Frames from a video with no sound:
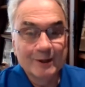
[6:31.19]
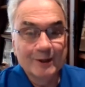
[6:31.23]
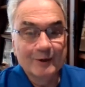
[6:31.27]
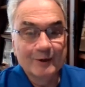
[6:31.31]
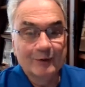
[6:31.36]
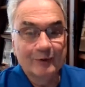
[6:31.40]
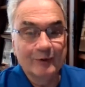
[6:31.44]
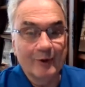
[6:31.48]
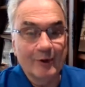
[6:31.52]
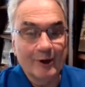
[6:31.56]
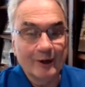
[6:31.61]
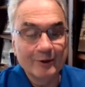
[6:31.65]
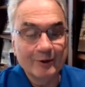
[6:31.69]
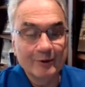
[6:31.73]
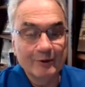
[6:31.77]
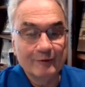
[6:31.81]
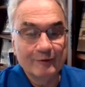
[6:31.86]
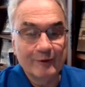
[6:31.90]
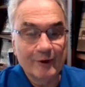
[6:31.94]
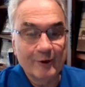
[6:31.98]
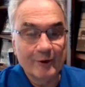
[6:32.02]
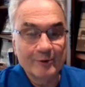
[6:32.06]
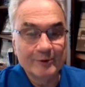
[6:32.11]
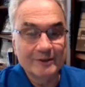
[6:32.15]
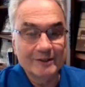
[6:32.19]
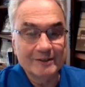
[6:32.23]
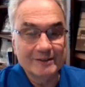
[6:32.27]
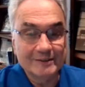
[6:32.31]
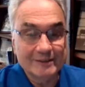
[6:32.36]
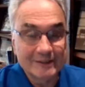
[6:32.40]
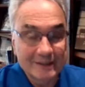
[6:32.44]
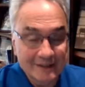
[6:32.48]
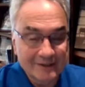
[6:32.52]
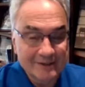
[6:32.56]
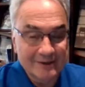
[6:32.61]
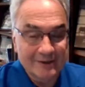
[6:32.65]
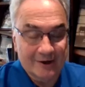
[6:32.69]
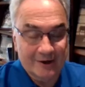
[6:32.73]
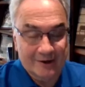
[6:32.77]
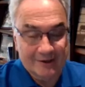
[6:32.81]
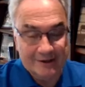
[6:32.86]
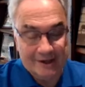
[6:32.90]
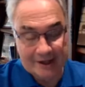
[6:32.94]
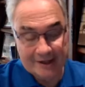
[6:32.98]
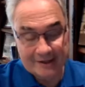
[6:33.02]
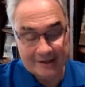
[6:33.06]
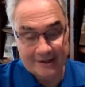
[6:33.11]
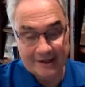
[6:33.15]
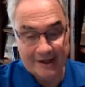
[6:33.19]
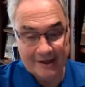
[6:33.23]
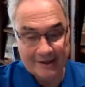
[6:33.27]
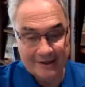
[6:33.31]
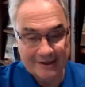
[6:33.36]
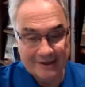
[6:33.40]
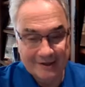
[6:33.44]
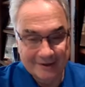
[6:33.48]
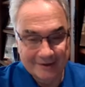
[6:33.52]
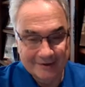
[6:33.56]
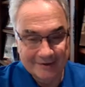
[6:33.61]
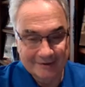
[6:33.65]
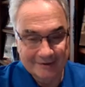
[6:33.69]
So I look forward to seeing you on that day.